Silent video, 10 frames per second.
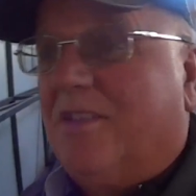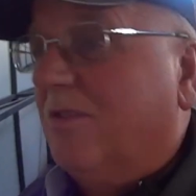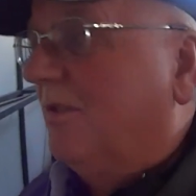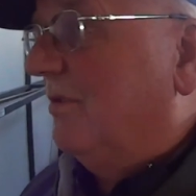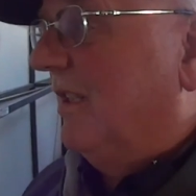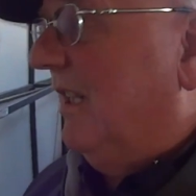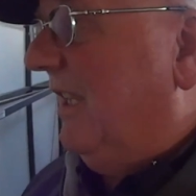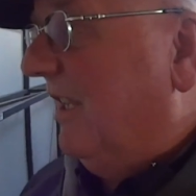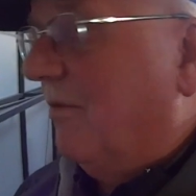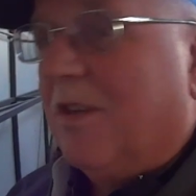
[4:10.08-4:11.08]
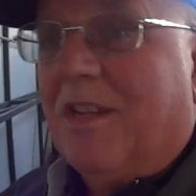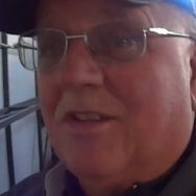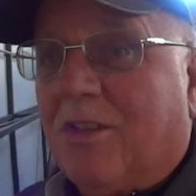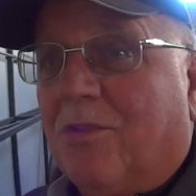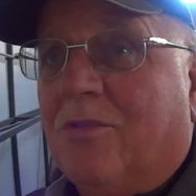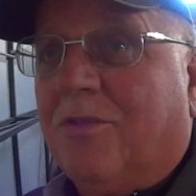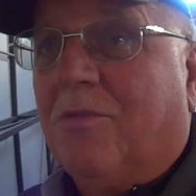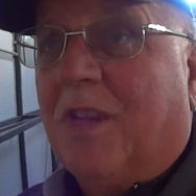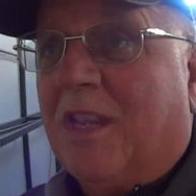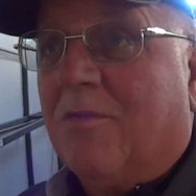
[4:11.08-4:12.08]
so anyway, now you know the
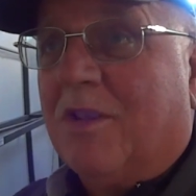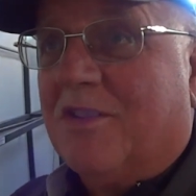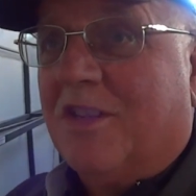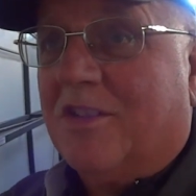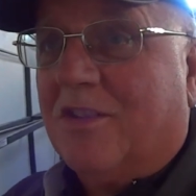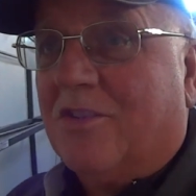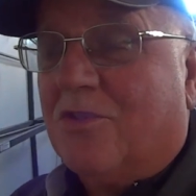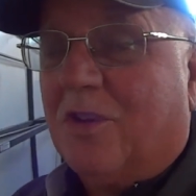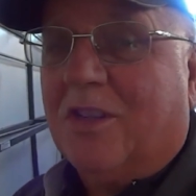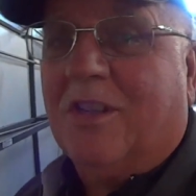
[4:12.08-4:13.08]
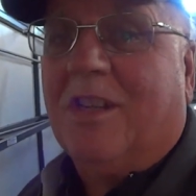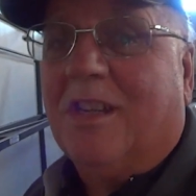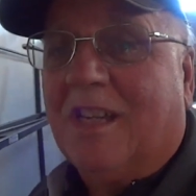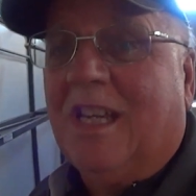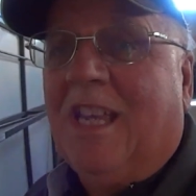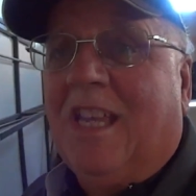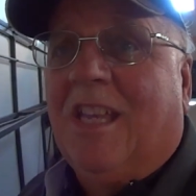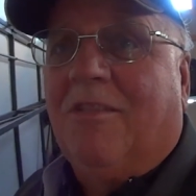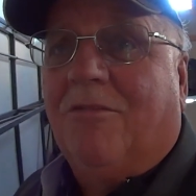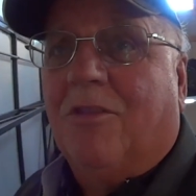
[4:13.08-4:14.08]
way in which that's constructed
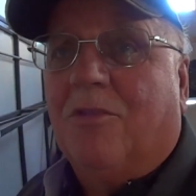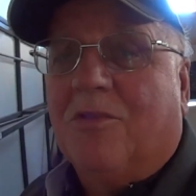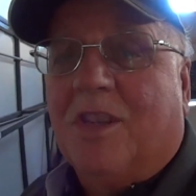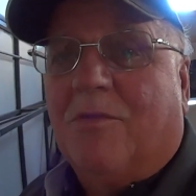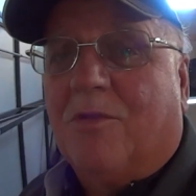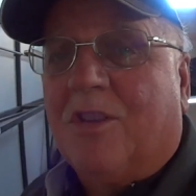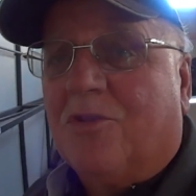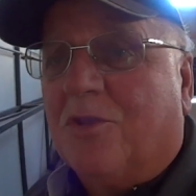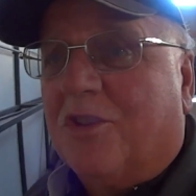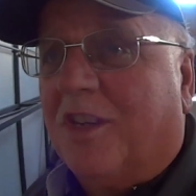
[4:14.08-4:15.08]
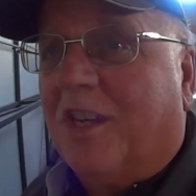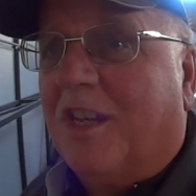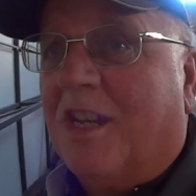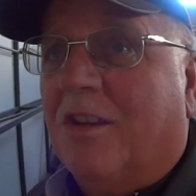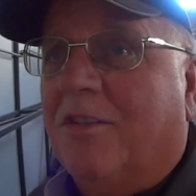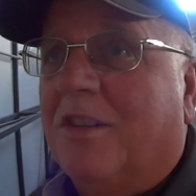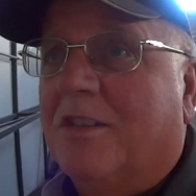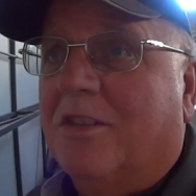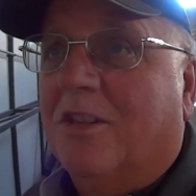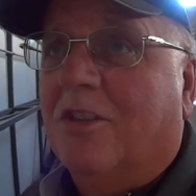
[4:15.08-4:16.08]
for those that were interested in how
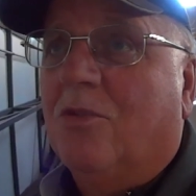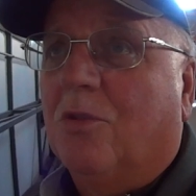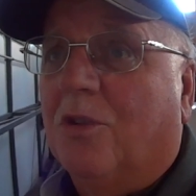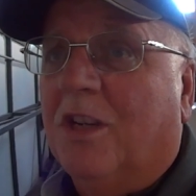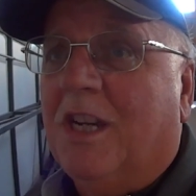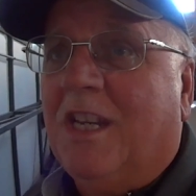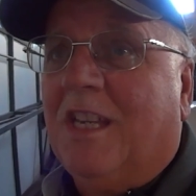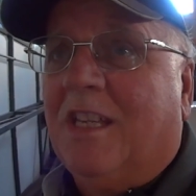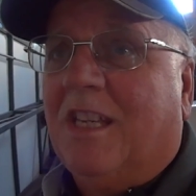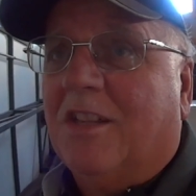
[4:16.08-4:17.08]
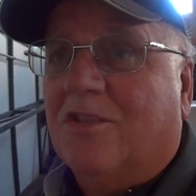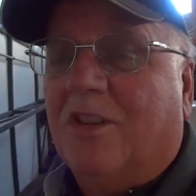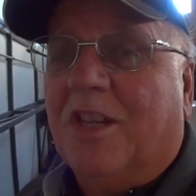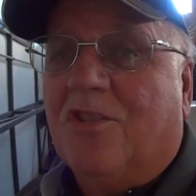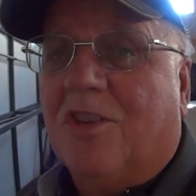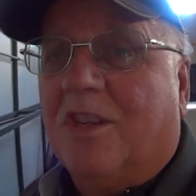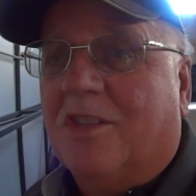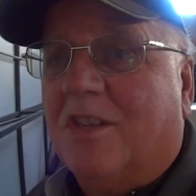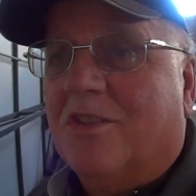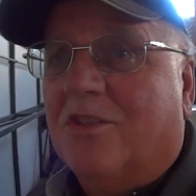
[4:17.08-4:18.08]
this door insulation
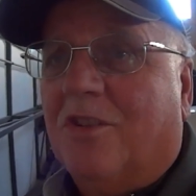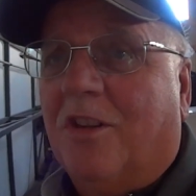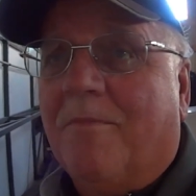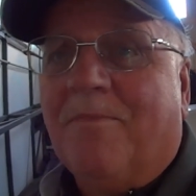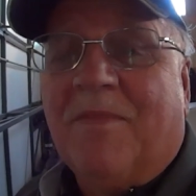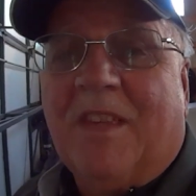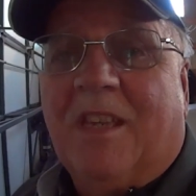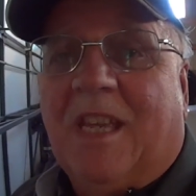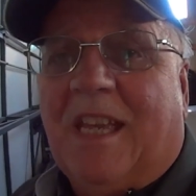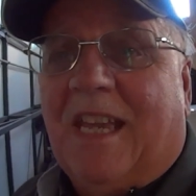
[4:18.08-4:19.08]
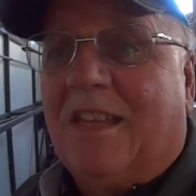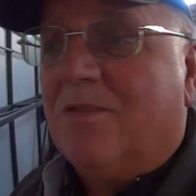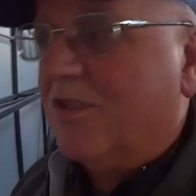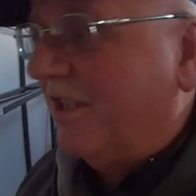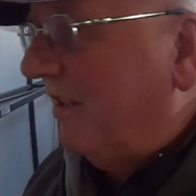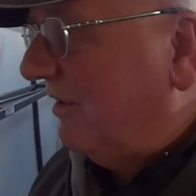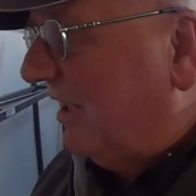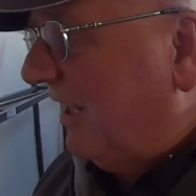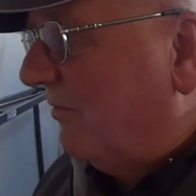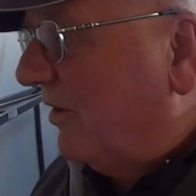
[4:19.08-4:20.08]
is installed. There's another
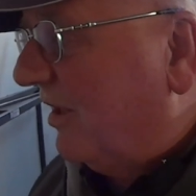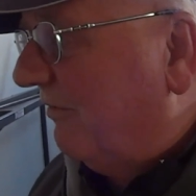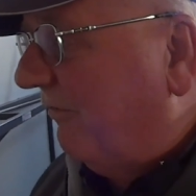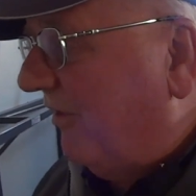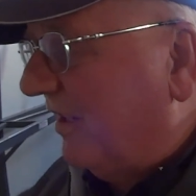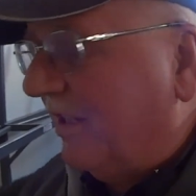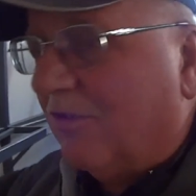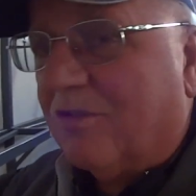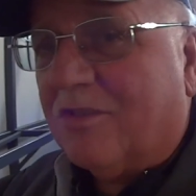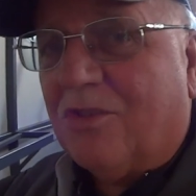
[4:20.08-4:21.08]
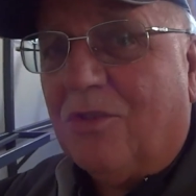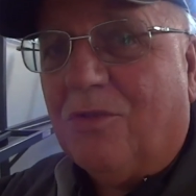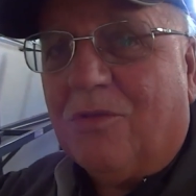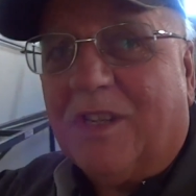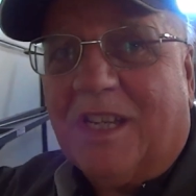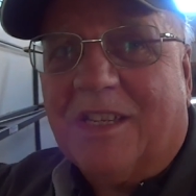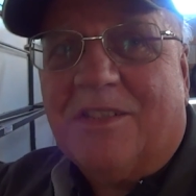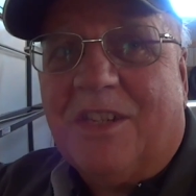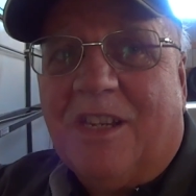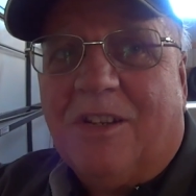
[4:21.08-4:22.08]
thing I wanted to find out too,
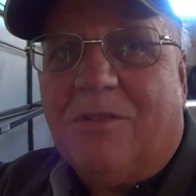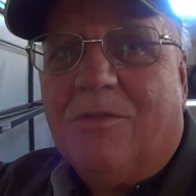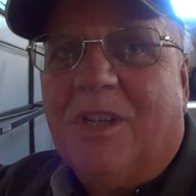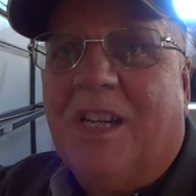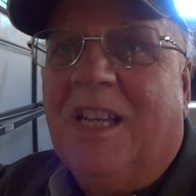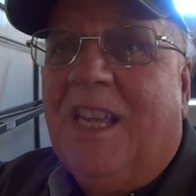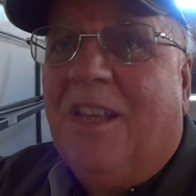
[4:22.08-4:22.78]
see how